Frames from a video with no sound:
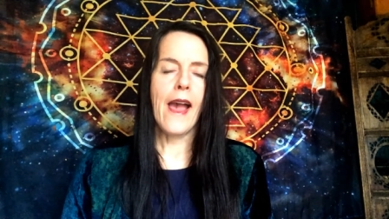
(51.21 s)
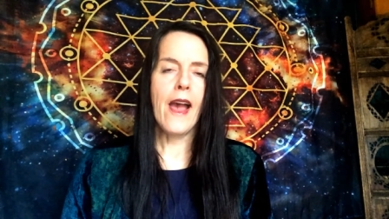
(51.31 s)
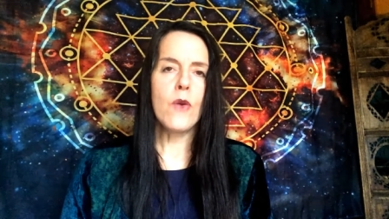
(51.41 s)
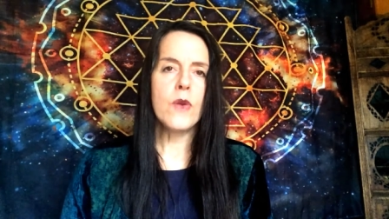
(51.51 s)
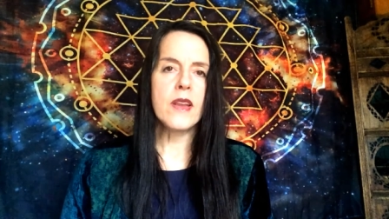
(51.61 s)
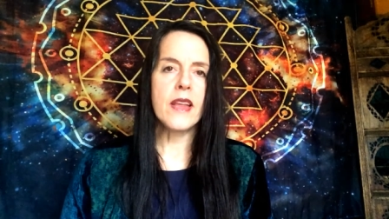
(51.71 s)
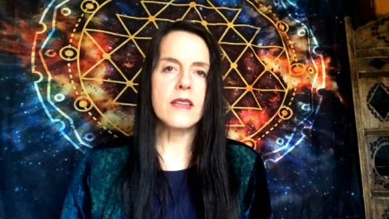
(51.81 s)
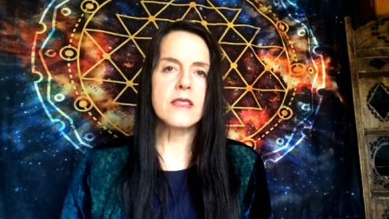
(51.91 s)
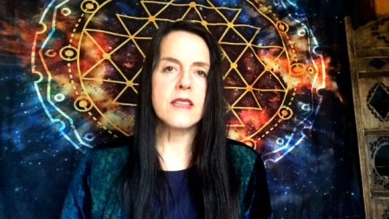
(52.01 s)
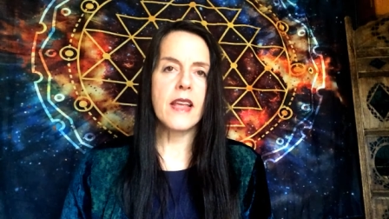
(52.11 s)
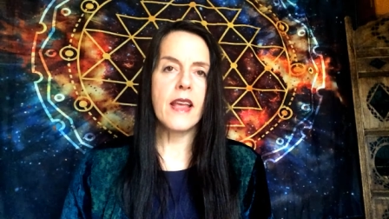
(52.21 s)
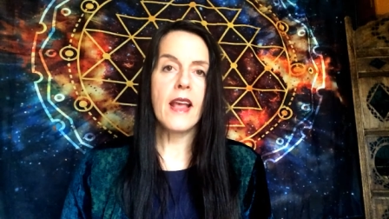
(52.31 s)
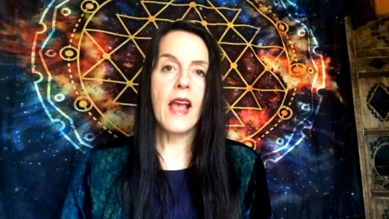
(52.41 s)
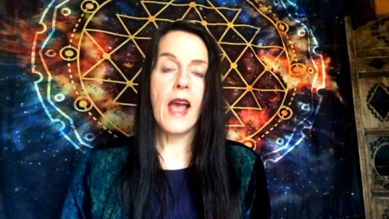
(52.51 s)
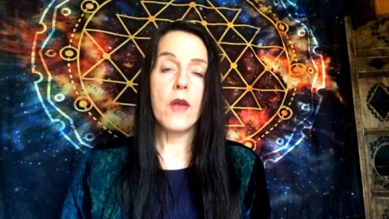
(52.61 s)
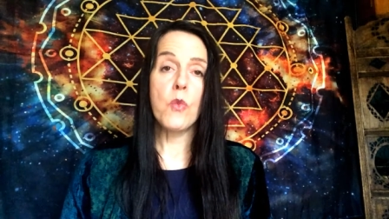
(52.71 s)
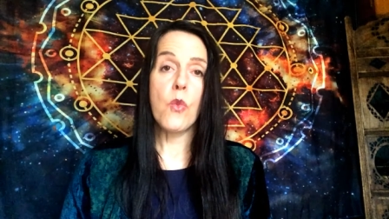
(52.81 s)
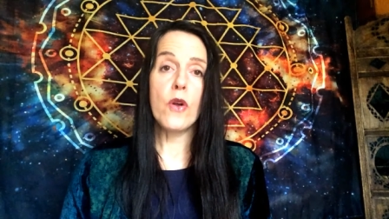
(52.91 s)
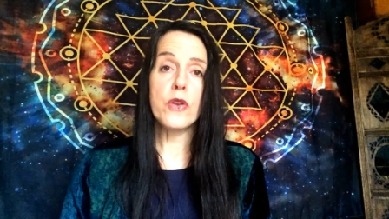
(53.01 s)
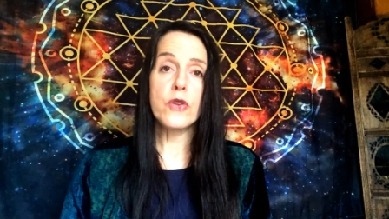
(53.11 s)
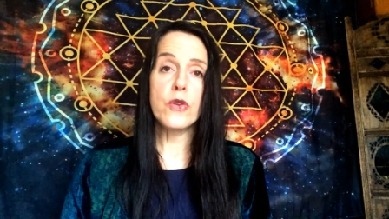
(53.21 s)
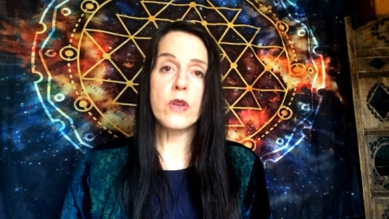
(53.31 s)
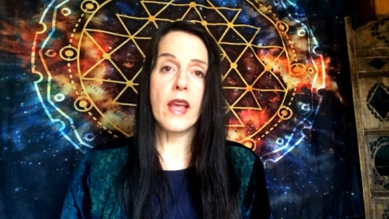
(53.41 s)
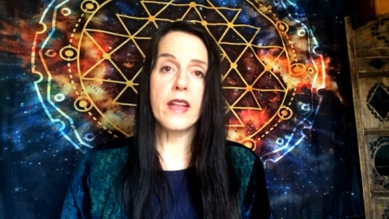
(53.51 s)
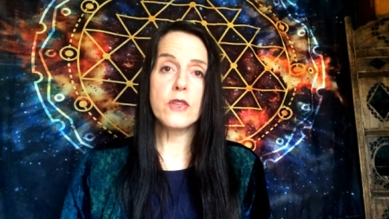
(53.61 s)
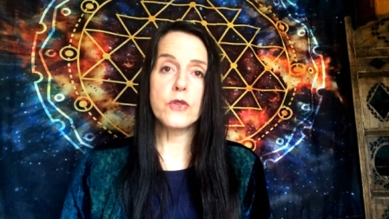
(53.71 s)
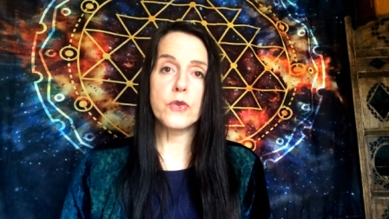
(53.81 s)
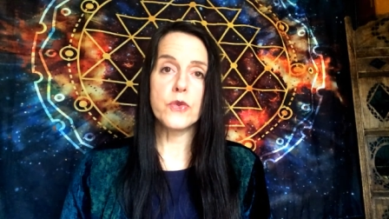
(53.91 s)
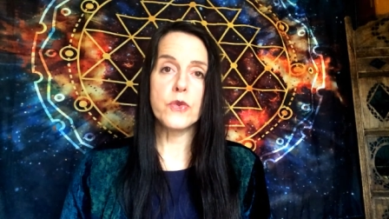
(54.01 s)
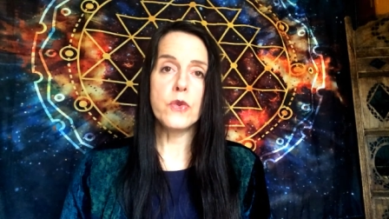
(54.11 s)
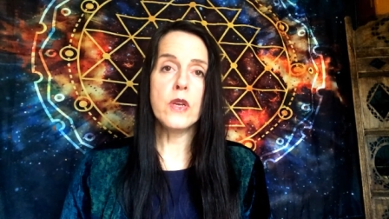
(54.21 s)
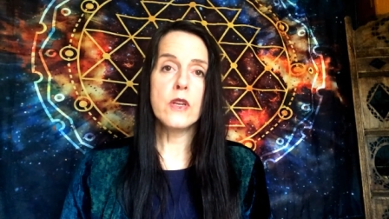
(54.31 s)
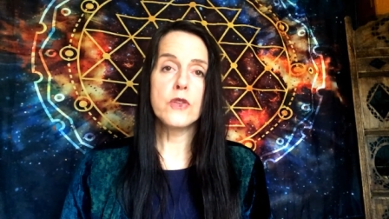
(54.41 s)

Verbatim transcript: how it gets there, and what you can do